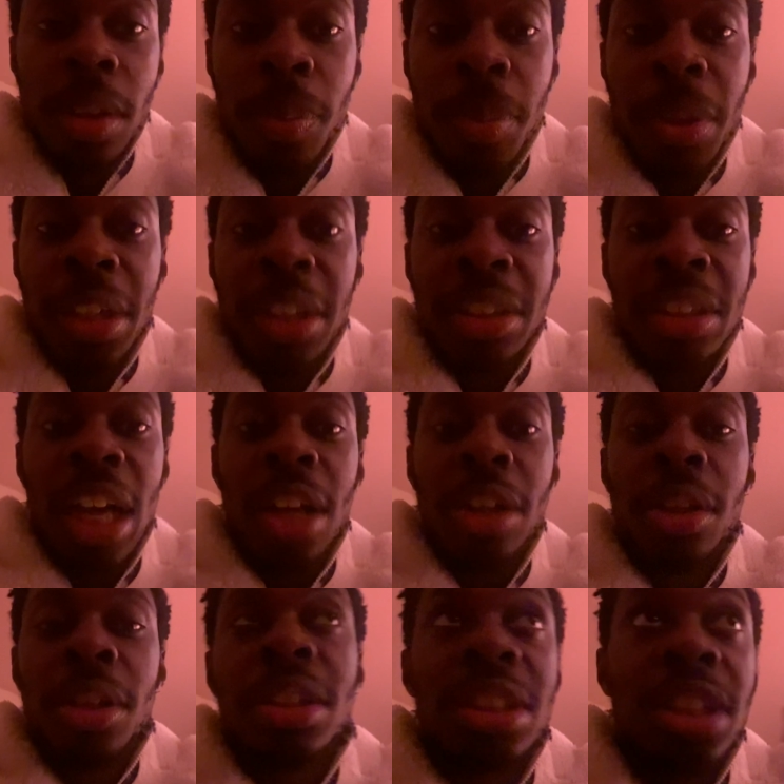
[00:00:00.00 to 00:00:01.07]
because now
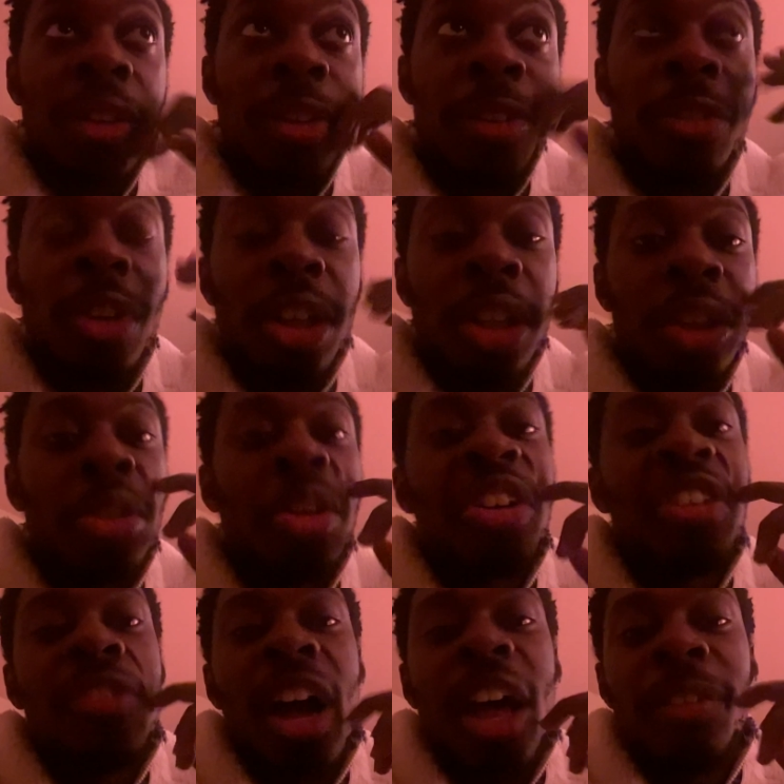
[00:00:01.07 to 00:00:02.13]
you're stuck with all the
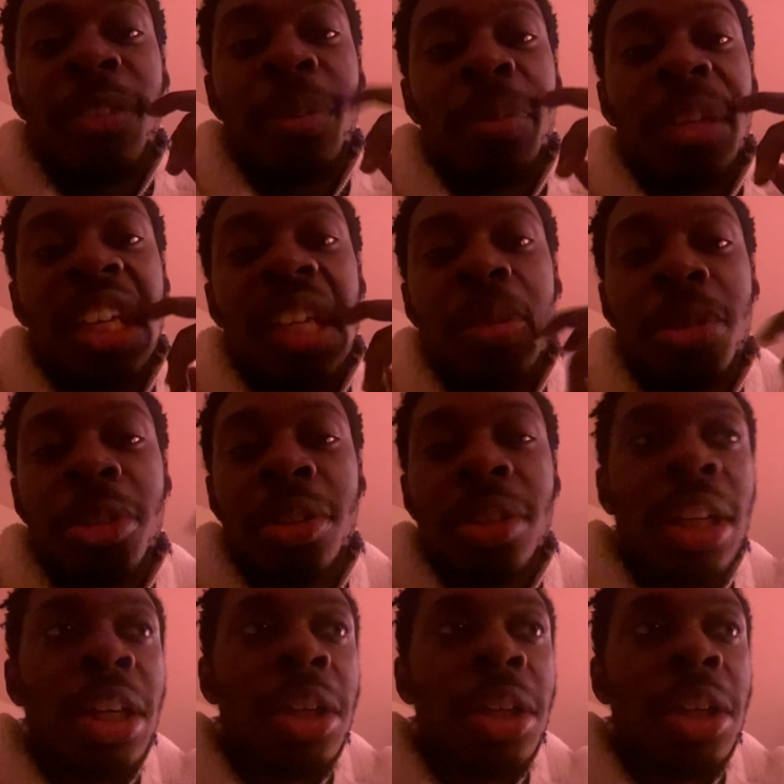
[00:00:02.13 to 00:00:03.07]
low vibing people